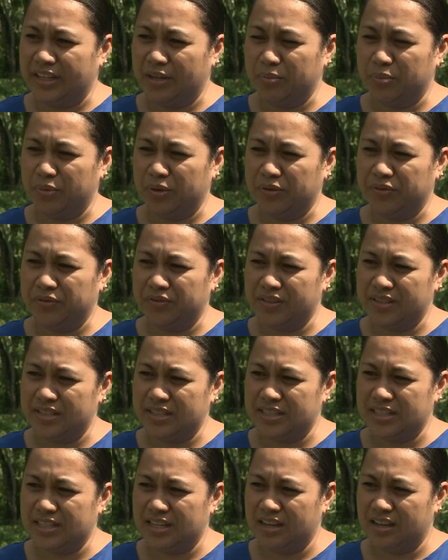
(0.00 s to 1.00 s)
at birth is
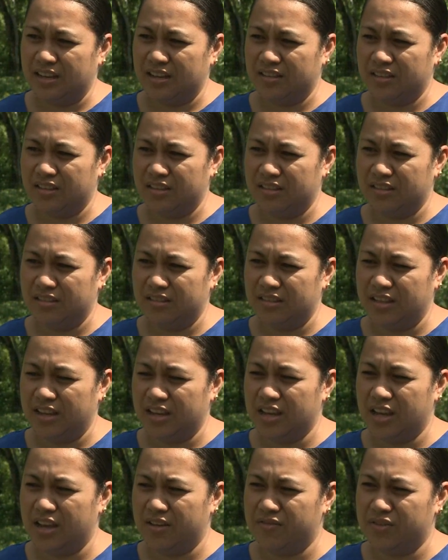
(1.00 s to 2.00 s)
they're
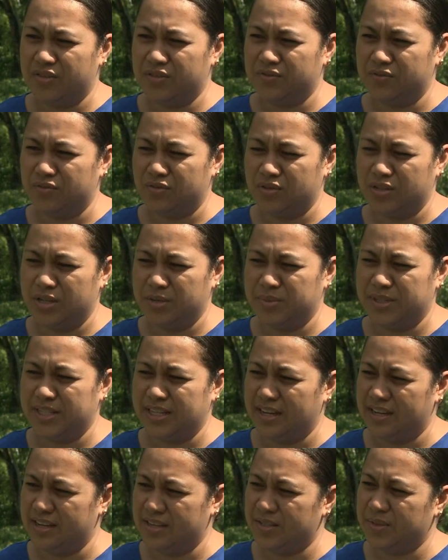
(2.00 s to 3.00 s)
covered for
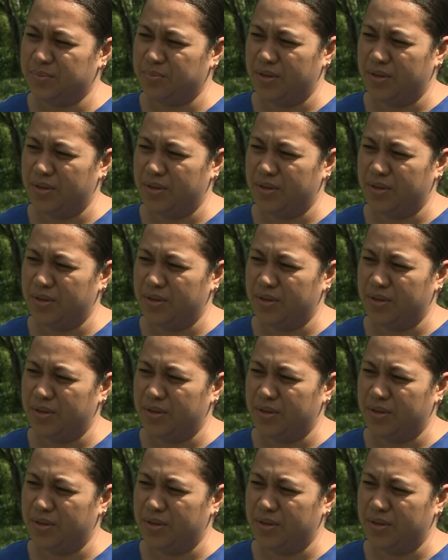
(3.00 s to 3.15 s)
hepatitis